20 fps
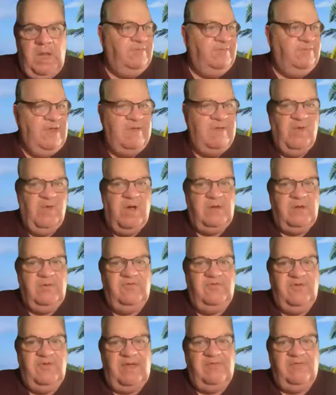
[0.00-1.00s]
saying Michael
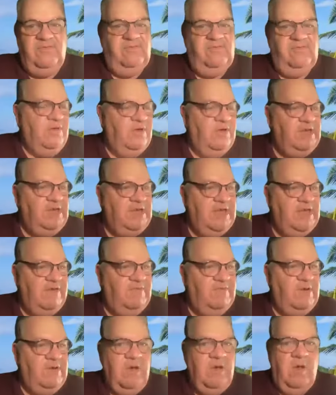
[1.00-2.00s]
Jackson's not in
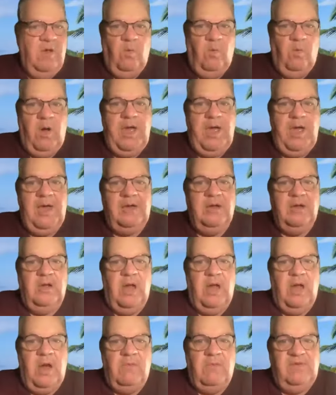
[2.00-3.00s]
heaven. Why aren't I?
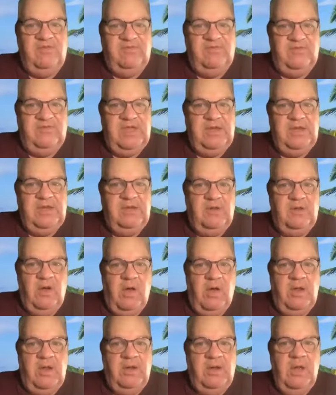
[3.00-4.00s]
I was seeking
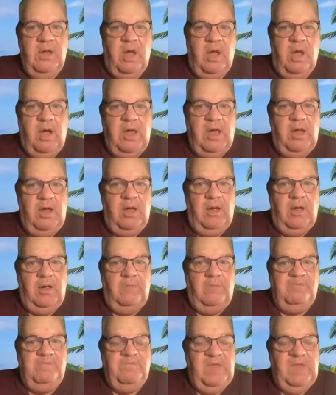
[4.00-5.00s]
God.
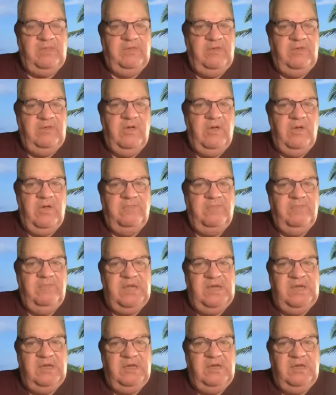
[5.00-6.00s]
Matthew heard
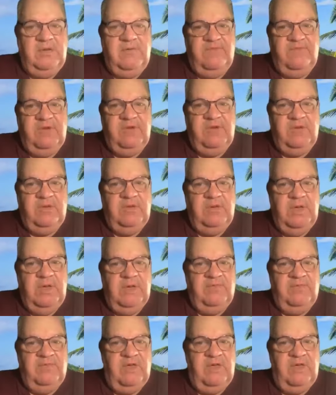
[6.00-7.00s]
me in an interview.
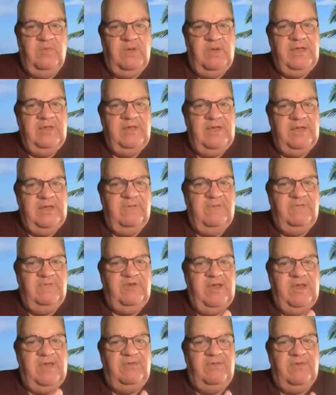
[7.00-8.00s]
So what do you think of
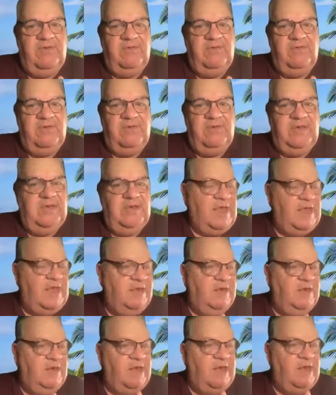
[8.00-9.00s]
Jesus? And
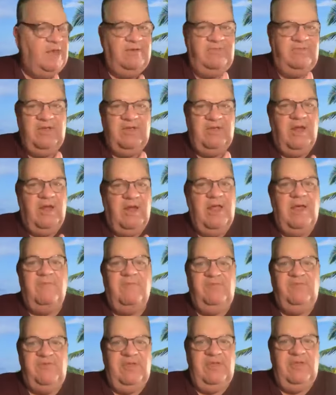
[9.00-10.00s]
I said, I
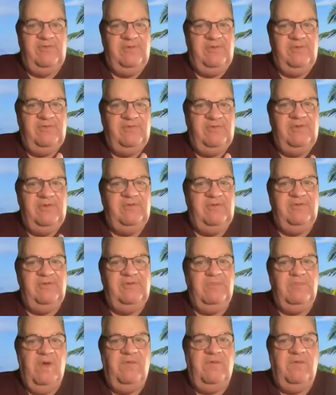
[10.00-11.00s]
love Jesus. Jesus
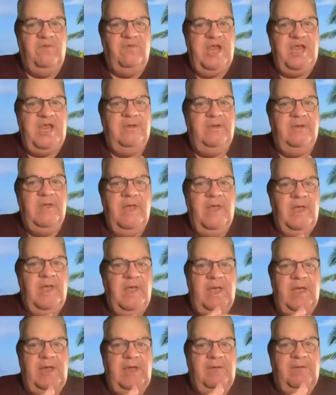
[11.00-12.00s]
is my friend.
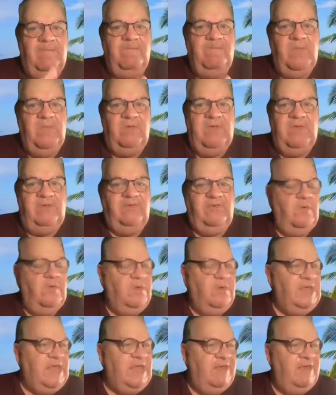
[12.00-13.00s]
And that's
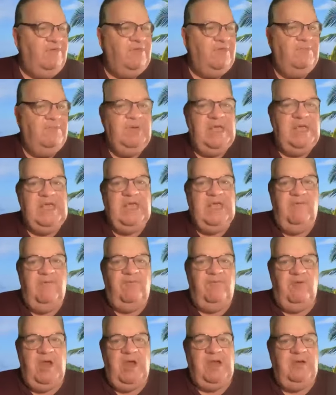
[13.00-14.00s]
all he has to be, your
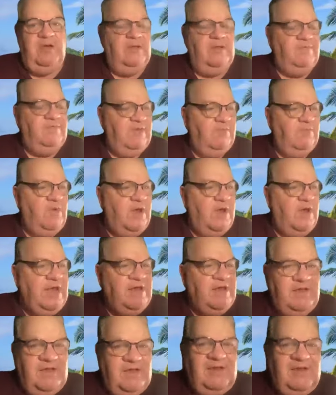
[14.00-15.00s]
friend. And so why
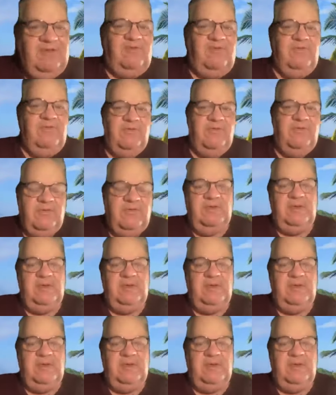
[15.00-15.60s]
don't you listen to